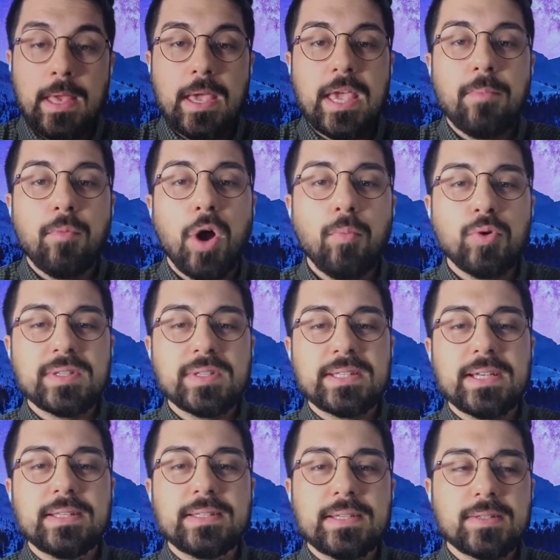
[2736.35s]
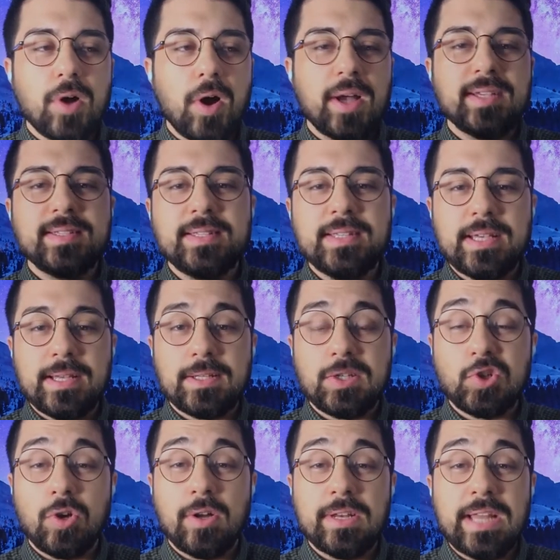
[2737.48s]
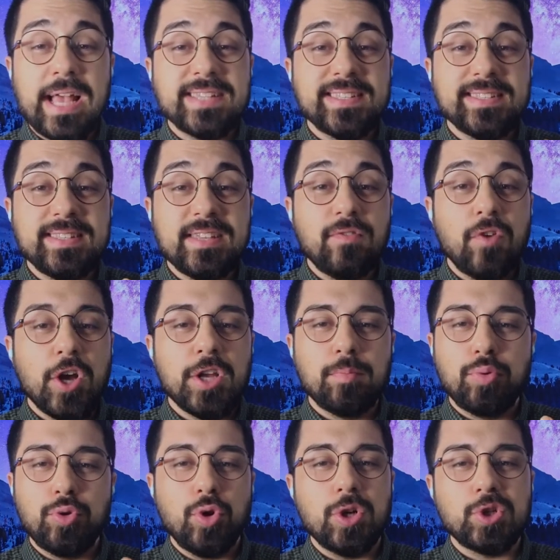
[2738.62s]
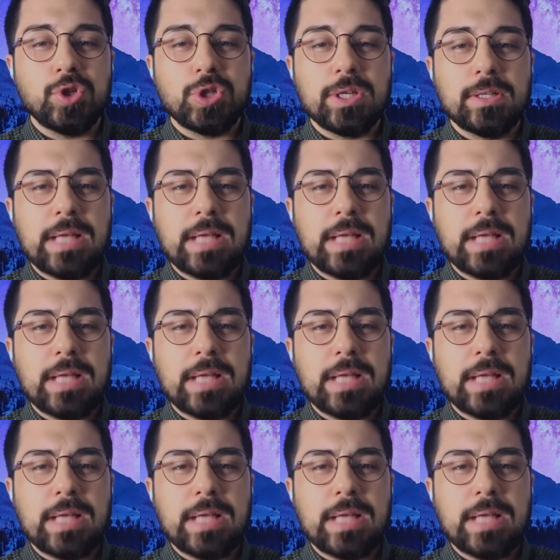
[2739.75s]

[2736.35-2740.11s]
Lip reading: Imam Hussein says, I see insan as a divine project,